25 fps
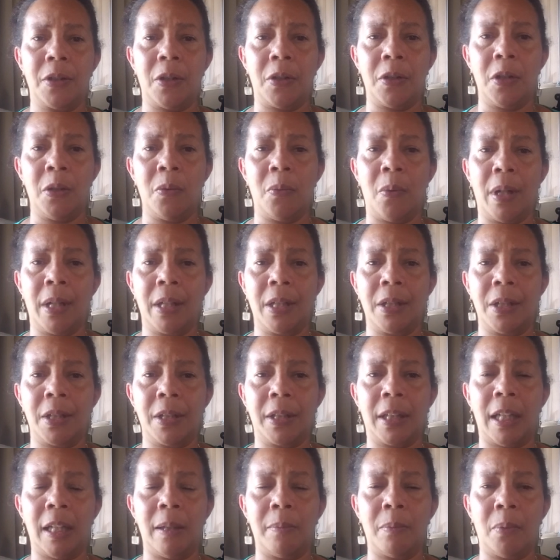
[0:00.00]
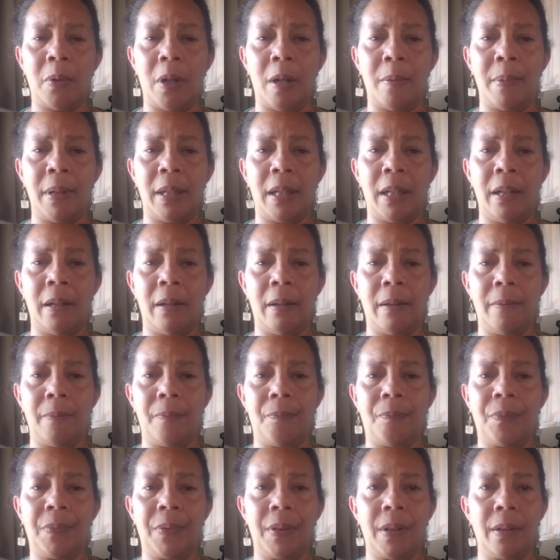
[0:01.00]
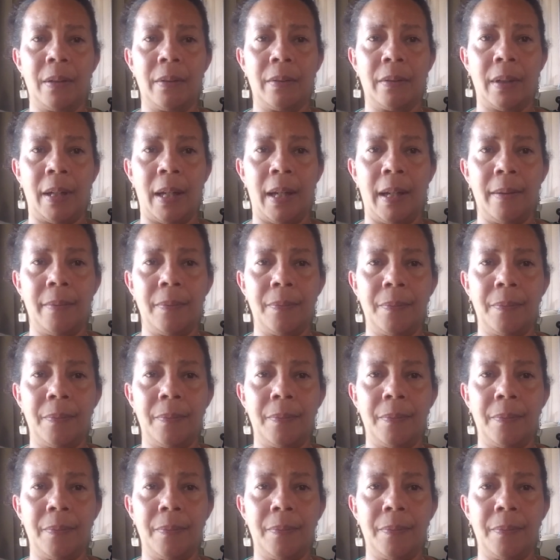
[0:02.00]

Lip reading: you want to just keep rubbing here. Okay.